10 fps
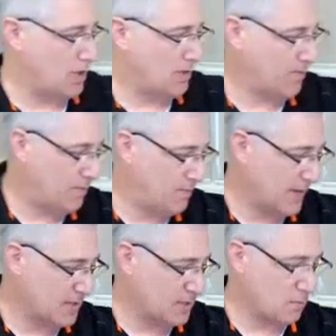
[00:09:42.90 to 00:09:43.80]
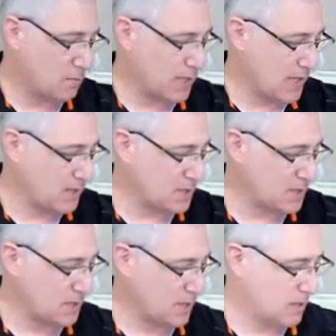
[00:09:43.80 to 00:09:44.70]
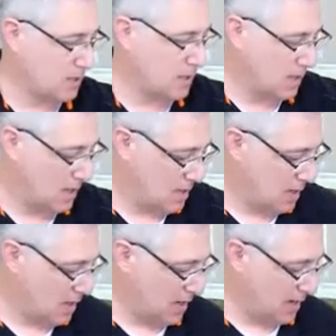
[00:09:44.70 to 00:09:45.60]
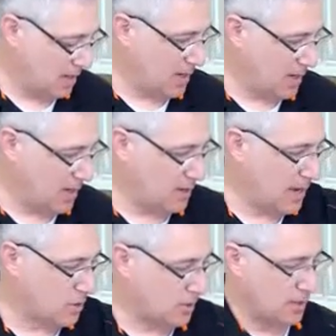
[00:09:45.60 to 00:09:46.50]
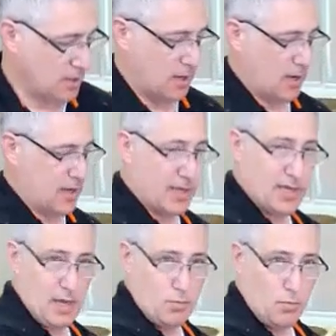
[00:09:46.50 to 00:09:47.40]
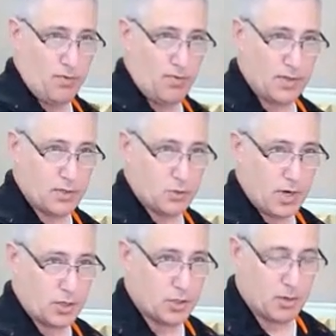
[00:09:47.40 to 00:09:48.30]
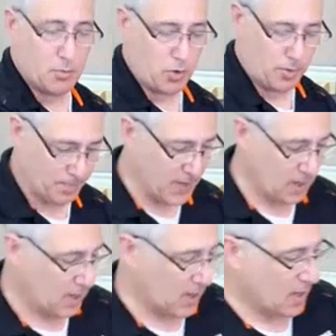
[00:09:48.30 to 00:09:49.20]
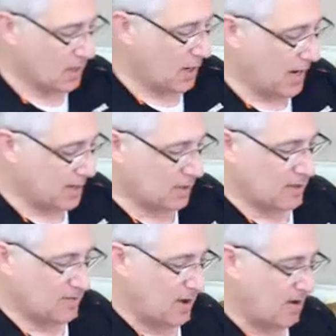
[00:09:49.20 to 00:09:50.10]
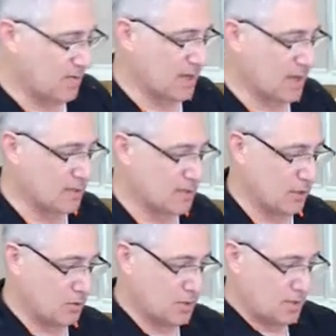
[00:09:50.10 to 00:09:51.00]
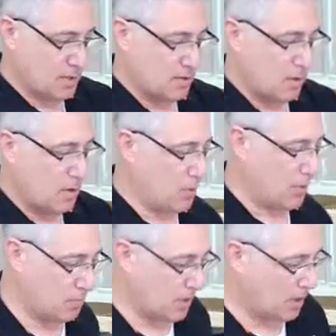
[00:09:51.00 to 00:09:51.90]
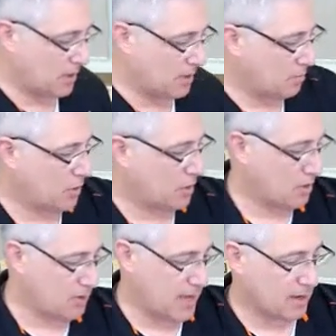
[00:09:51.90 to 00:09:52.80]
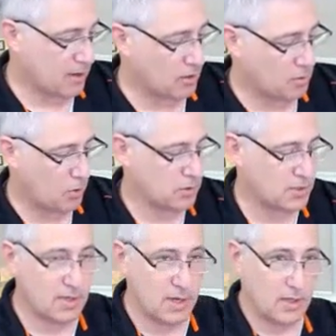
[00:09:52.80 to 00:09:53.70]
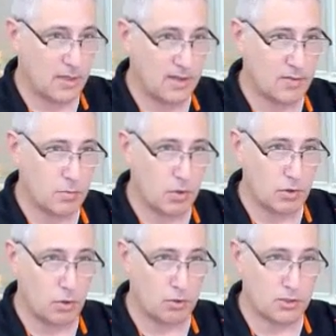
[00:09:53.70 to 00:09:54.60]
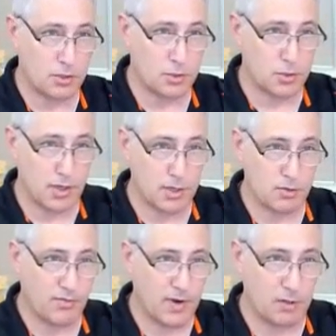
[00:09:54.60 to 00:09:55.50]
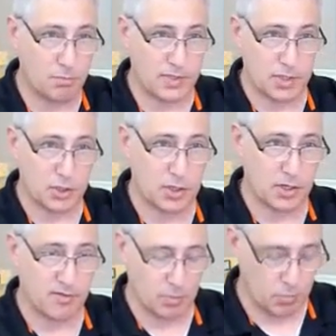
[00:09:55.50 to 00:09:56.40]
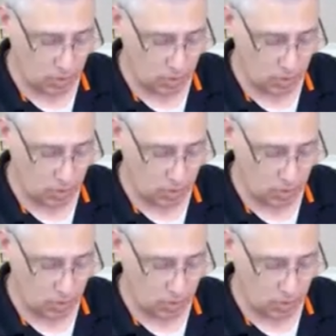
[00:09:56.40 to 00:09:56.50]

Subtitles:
rail fixed in place and anchored, it can't move in this direction anymore. I can leave everything else loose, put them on, hang all the bolts, leave the bolt holders loose so I can do final positioning of the